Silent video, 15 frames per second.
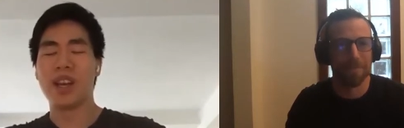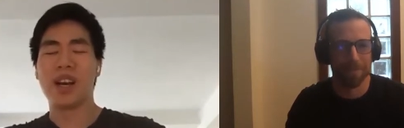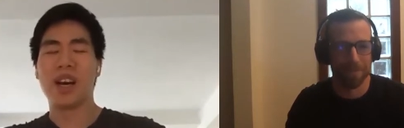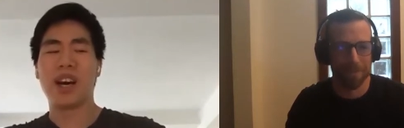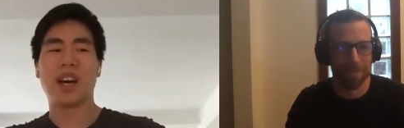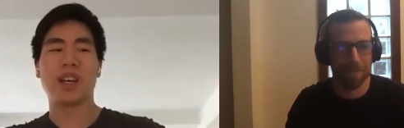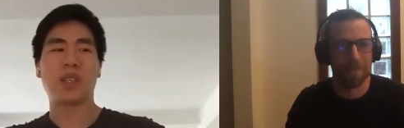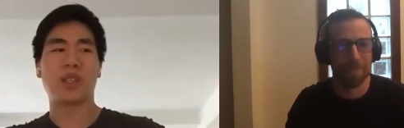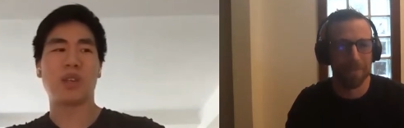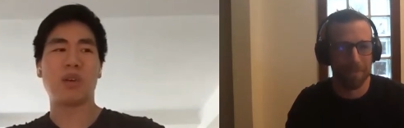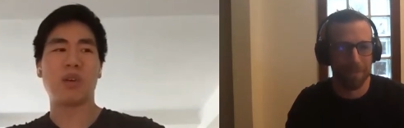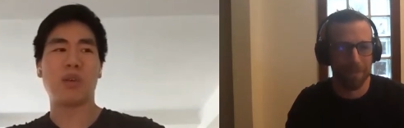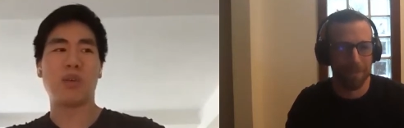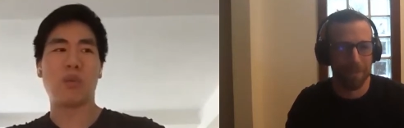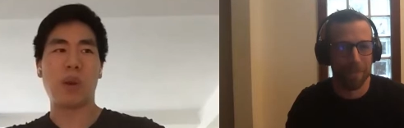Speaker 1: Uh,
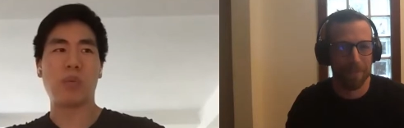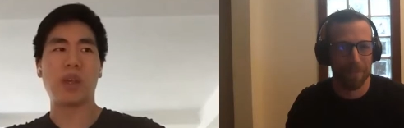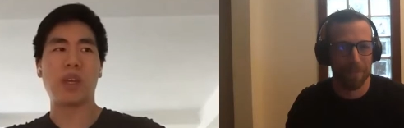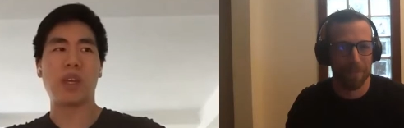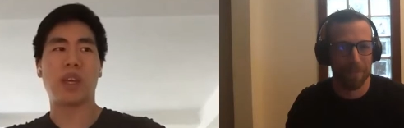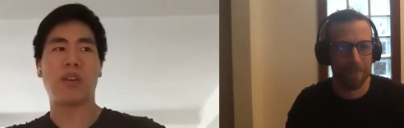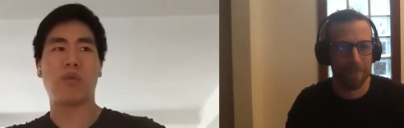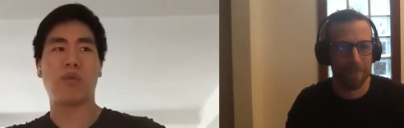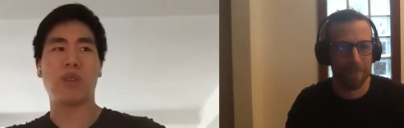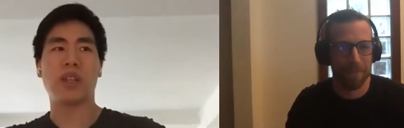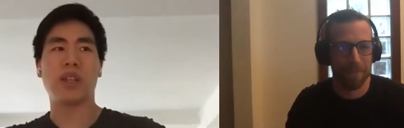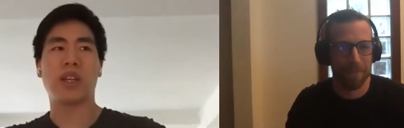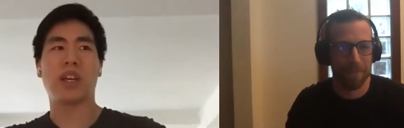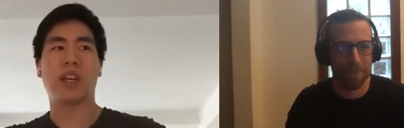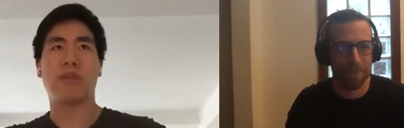so when we can
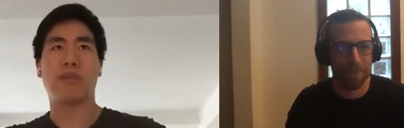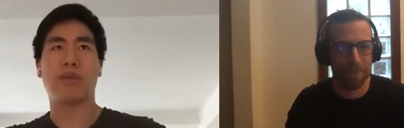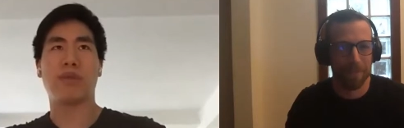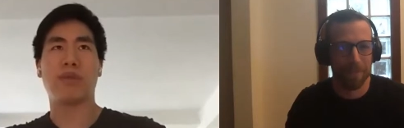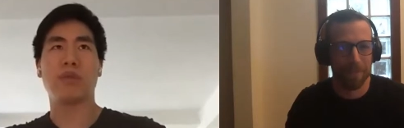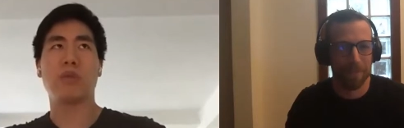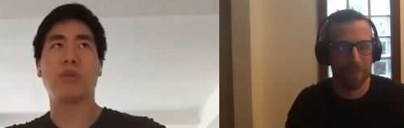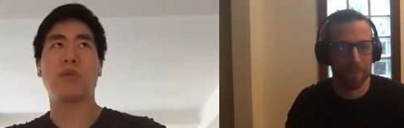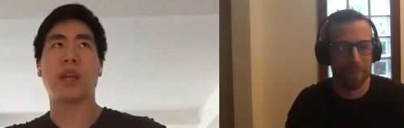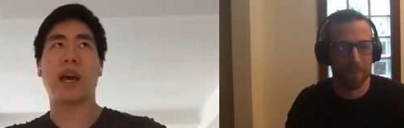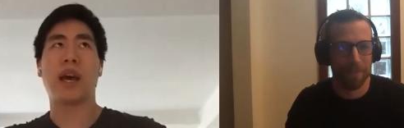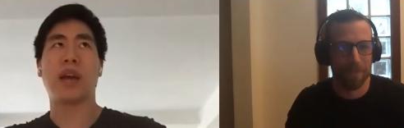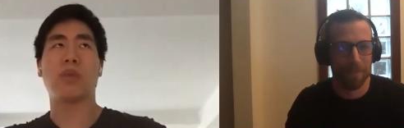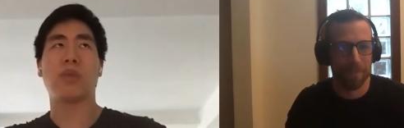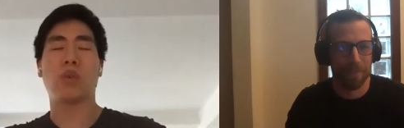really kind of prove
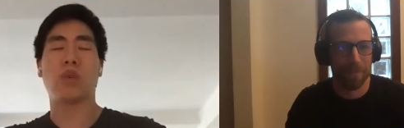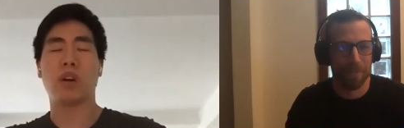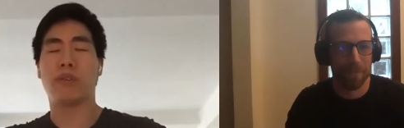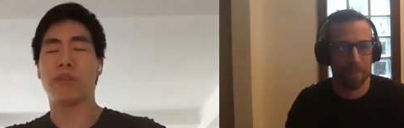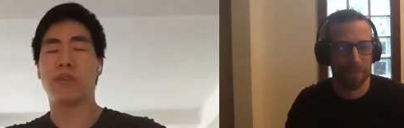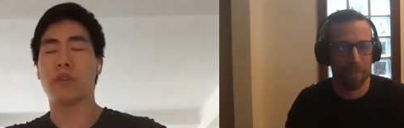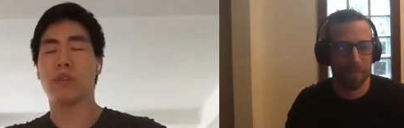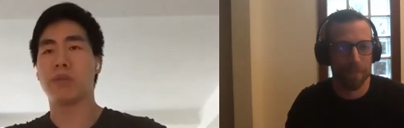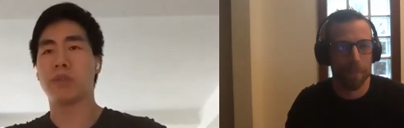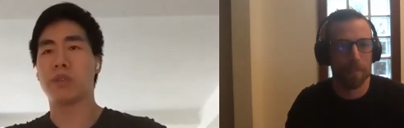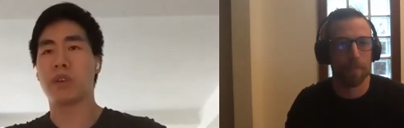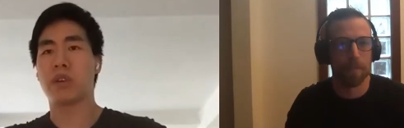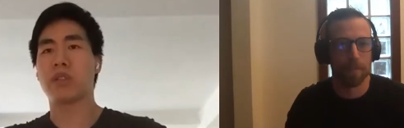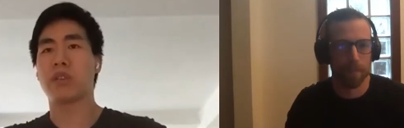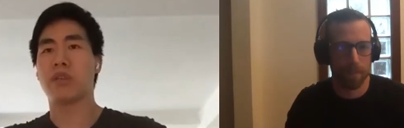that workflow from
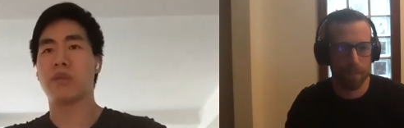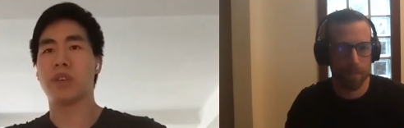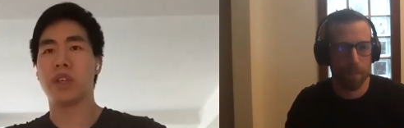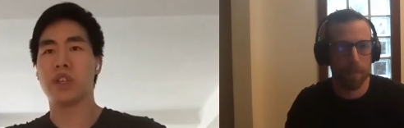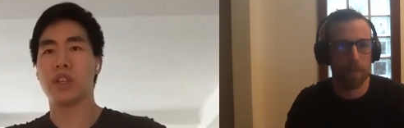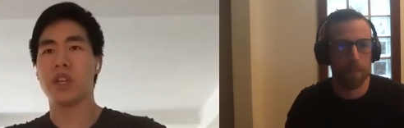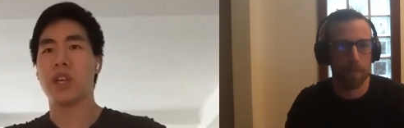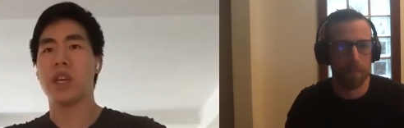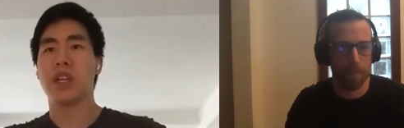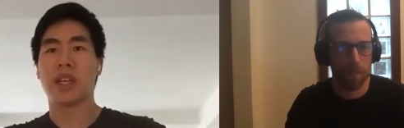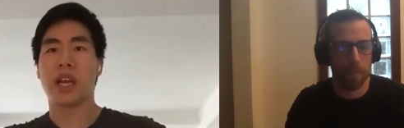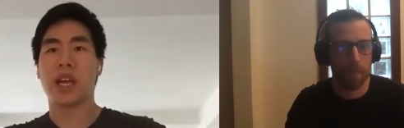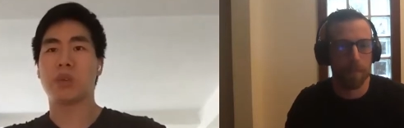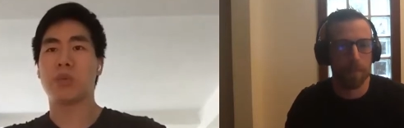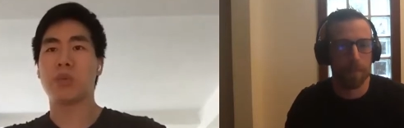start to finish,
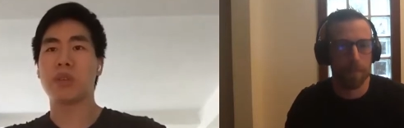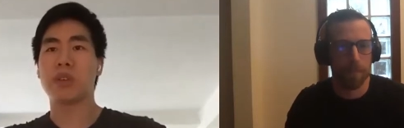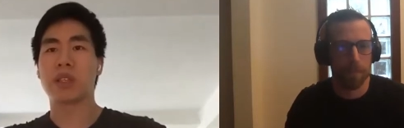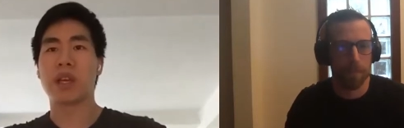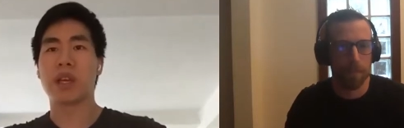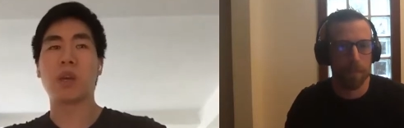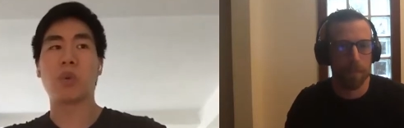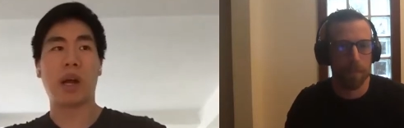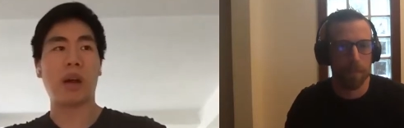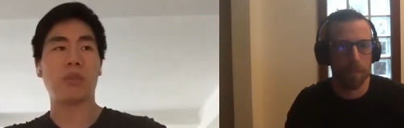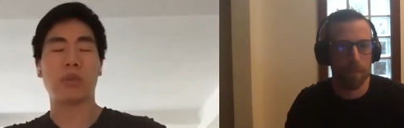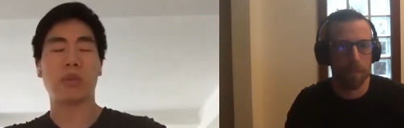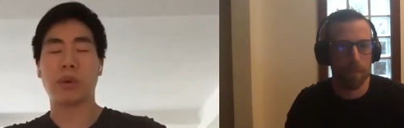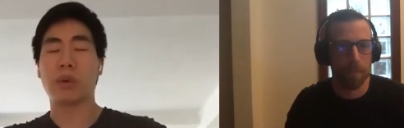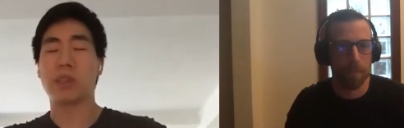that's when we'll say, wow,
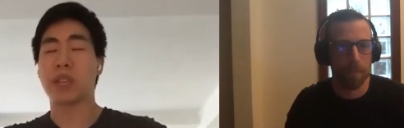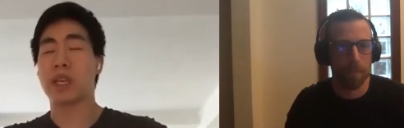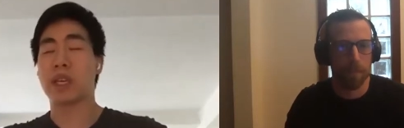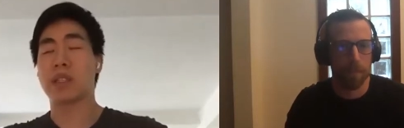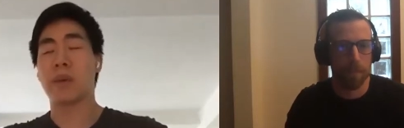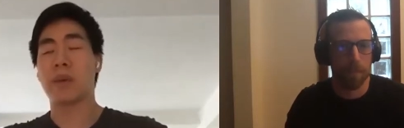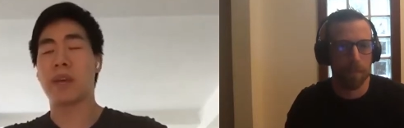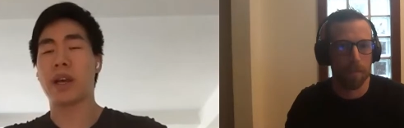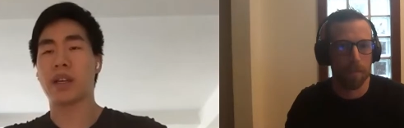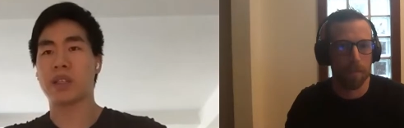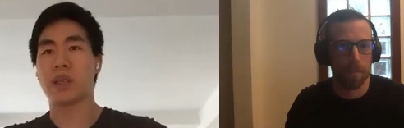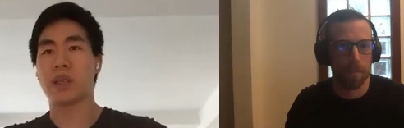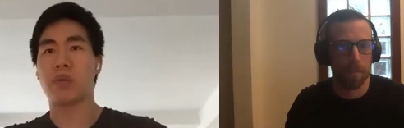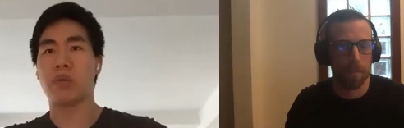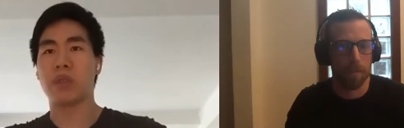like we can take a step back and
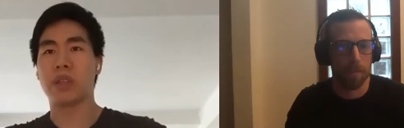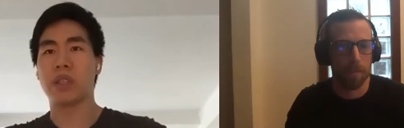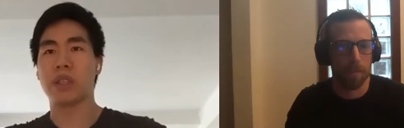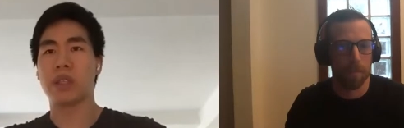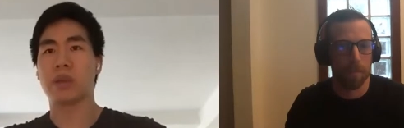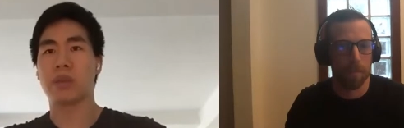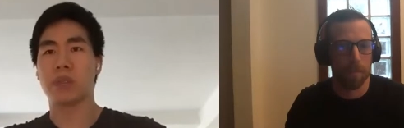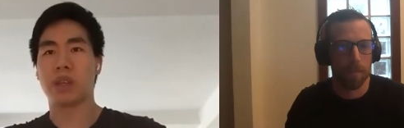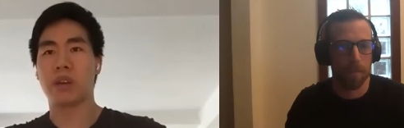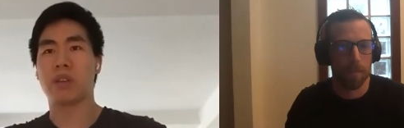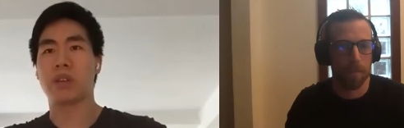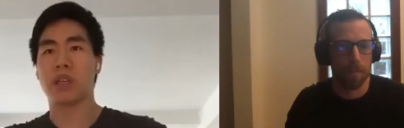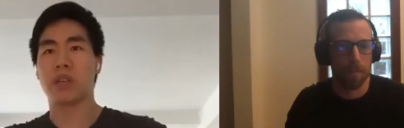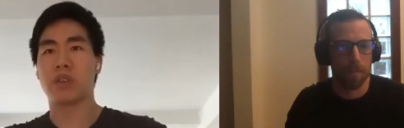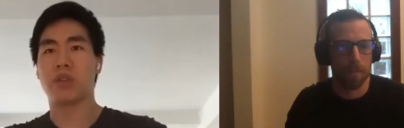say, we really did something
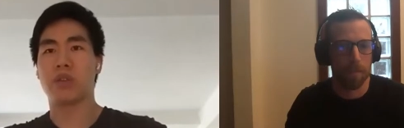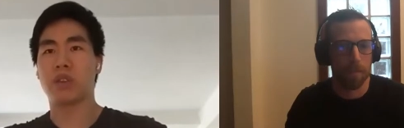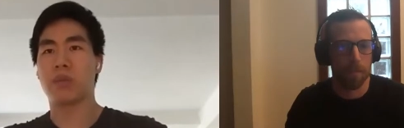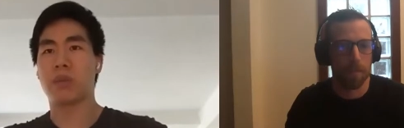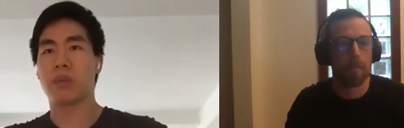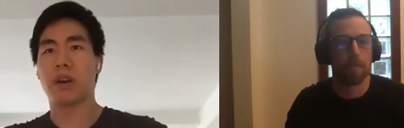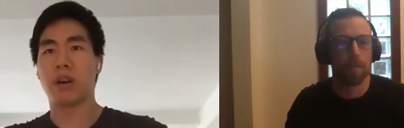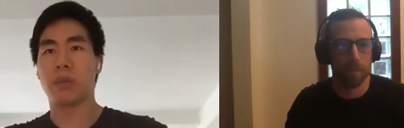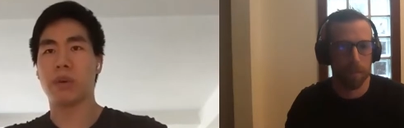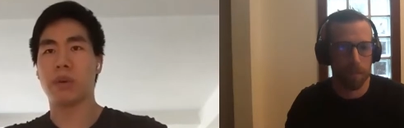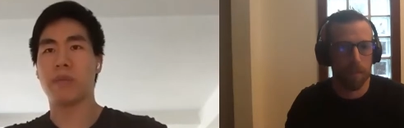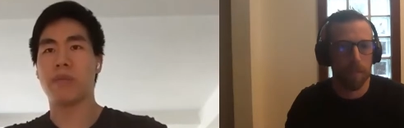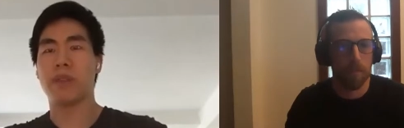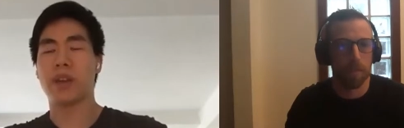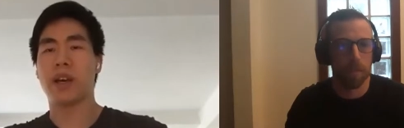here that's truly remarkable,